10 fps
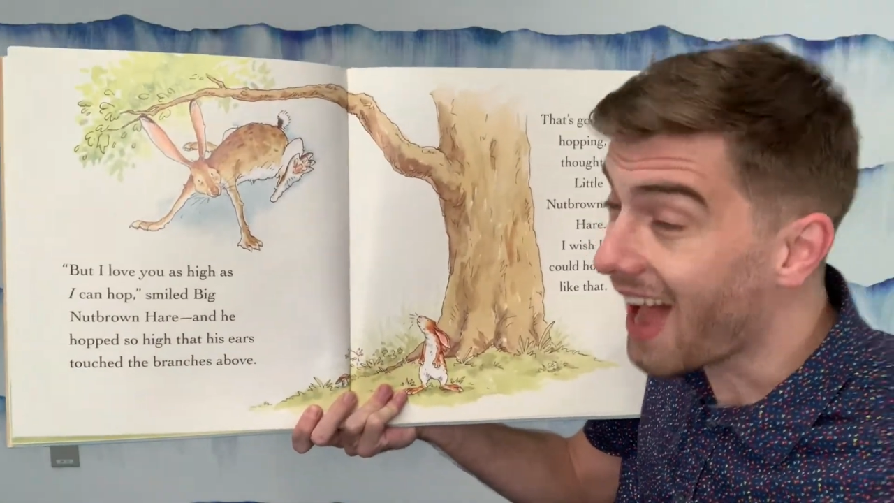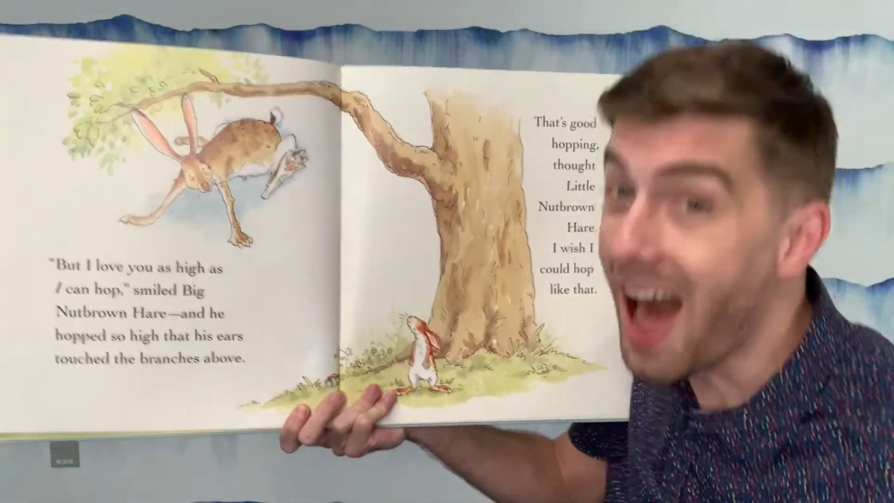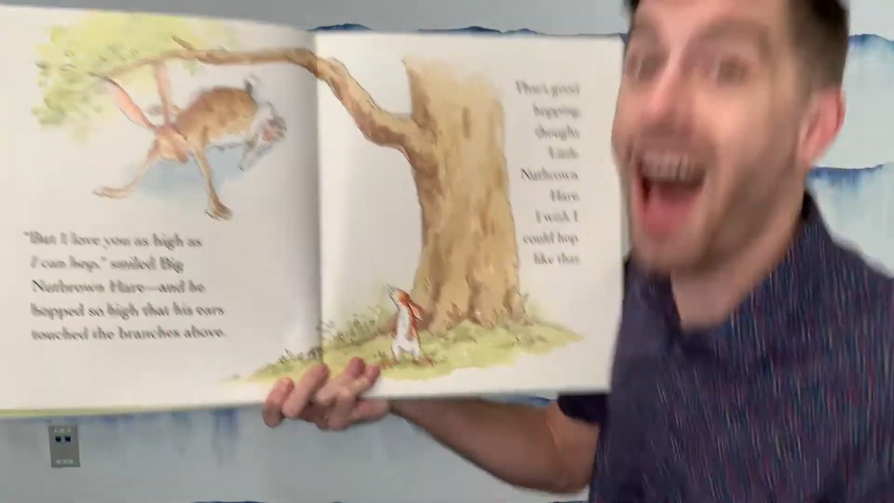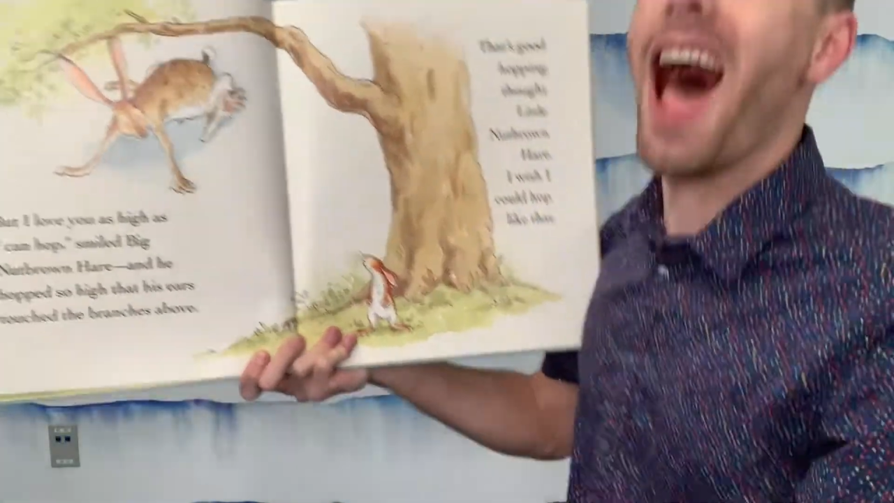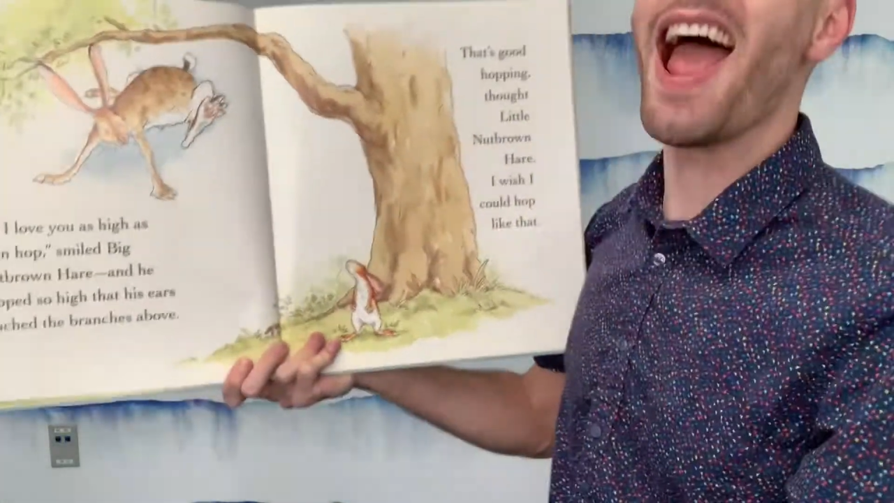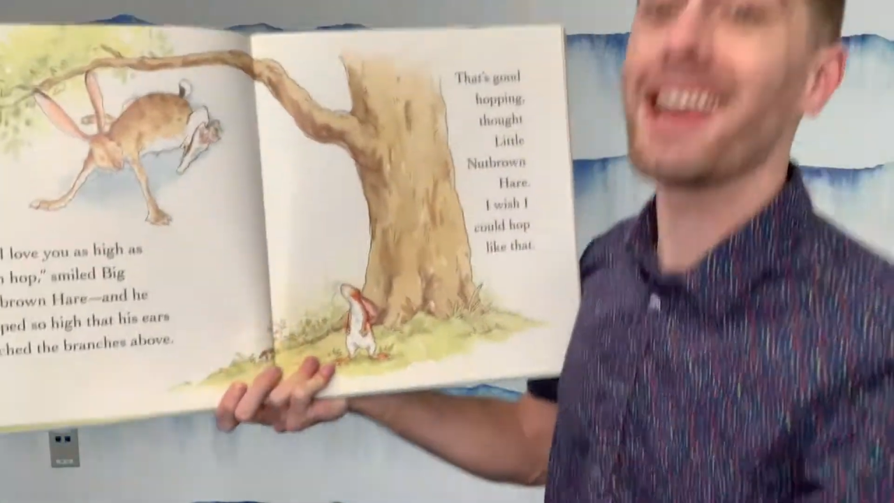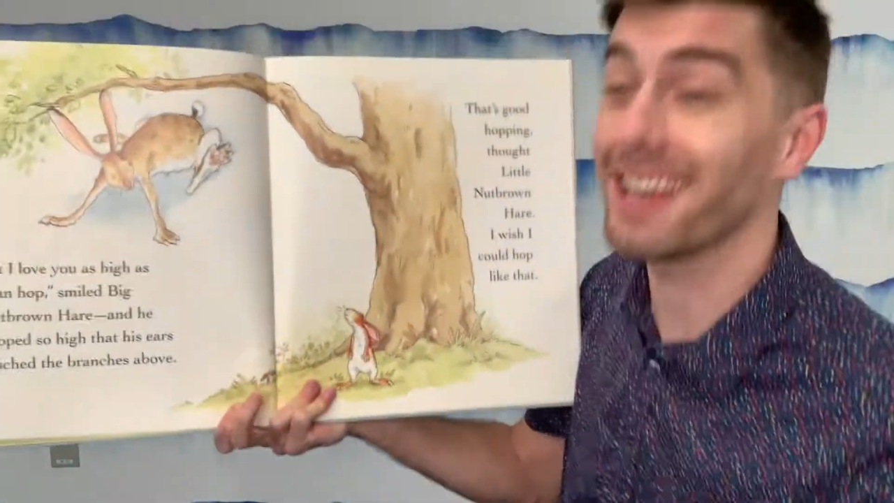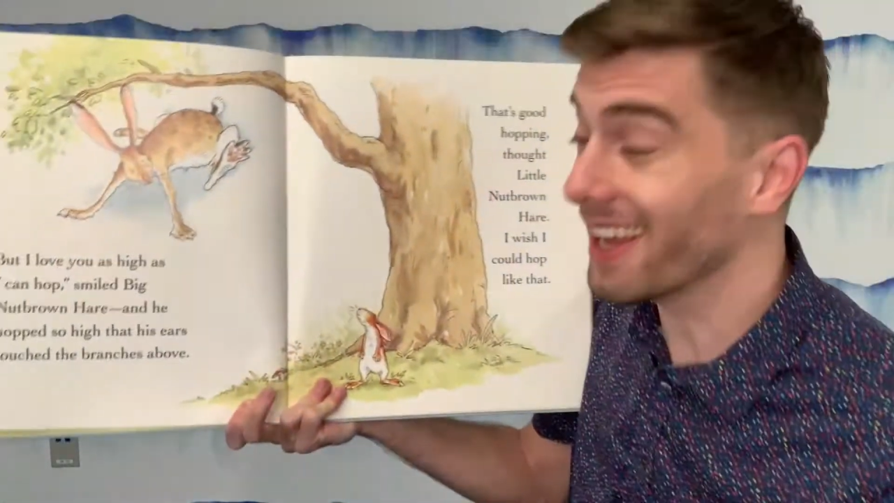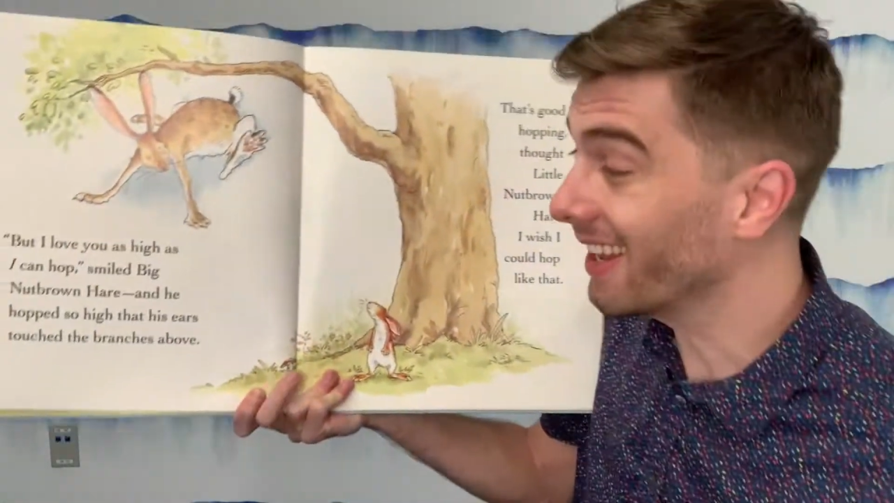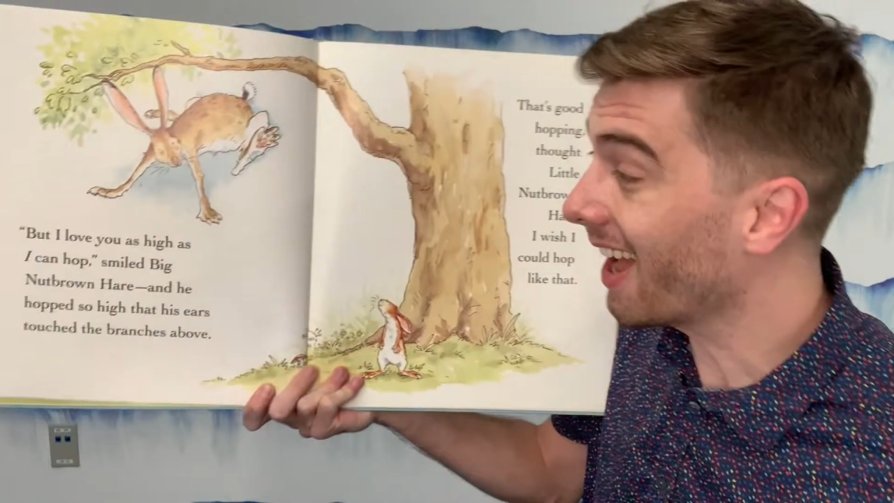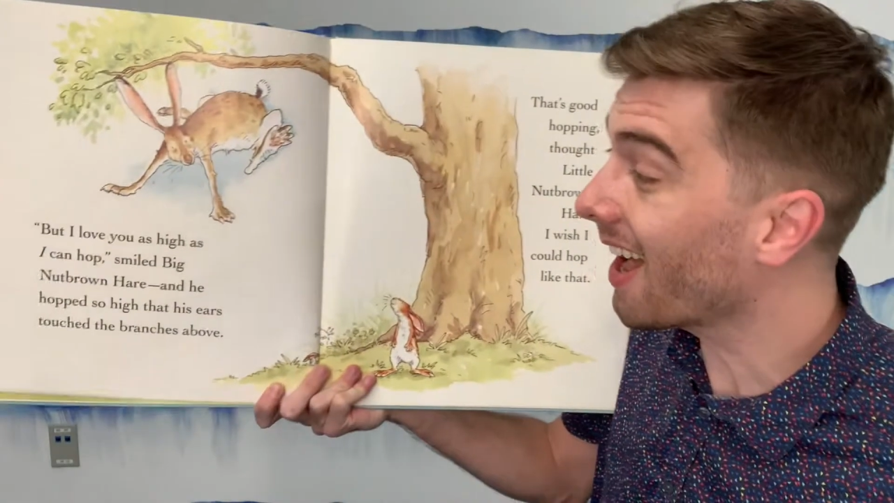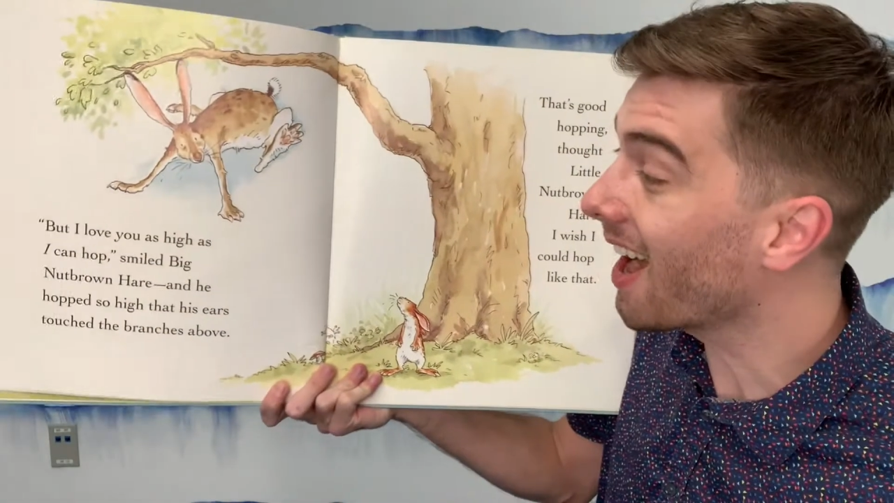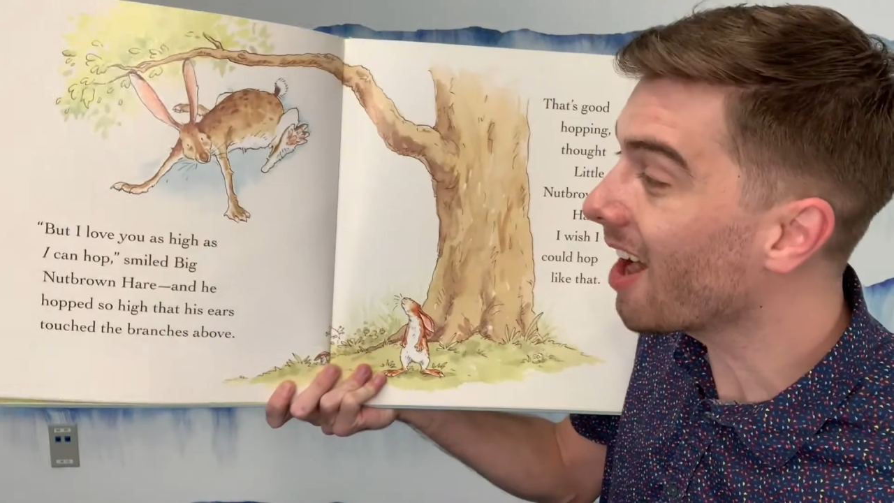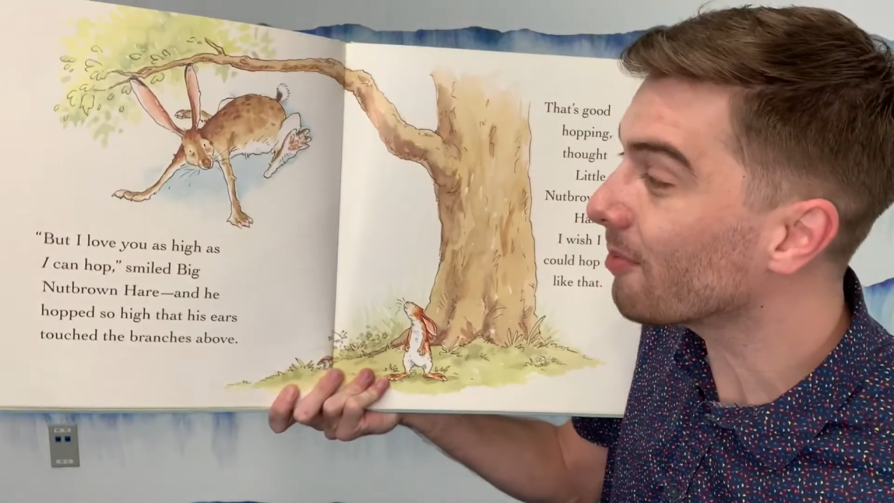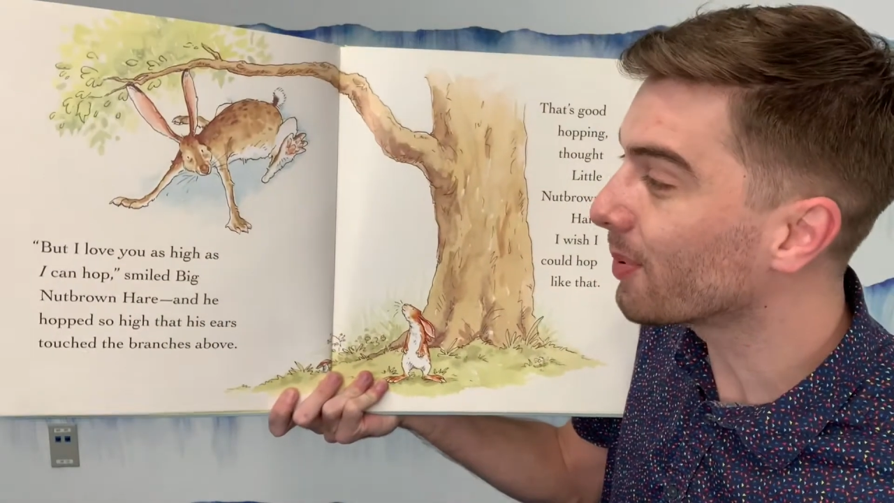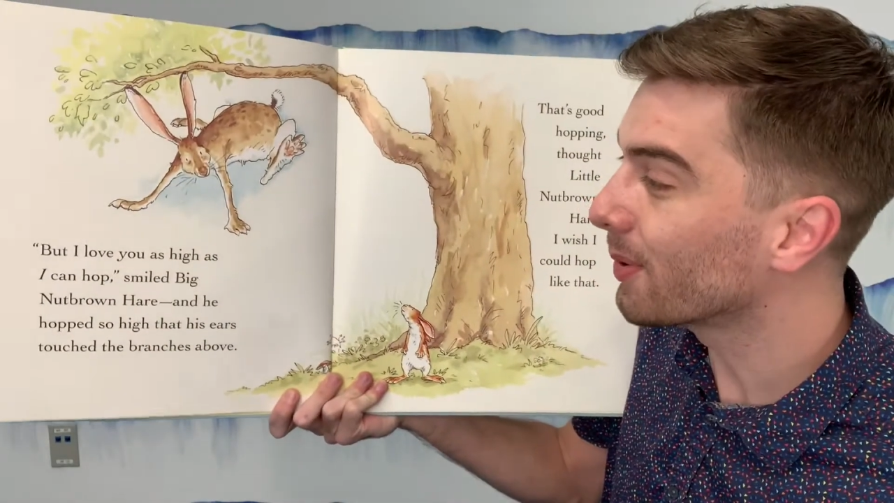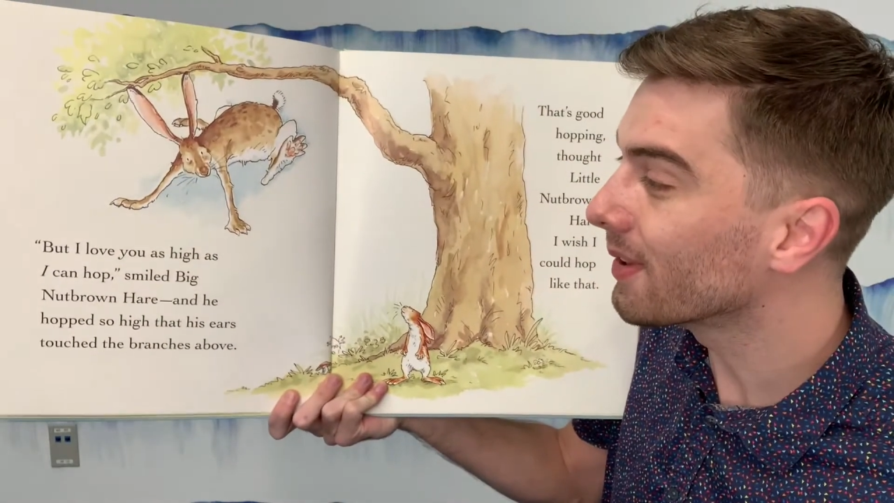I can hop,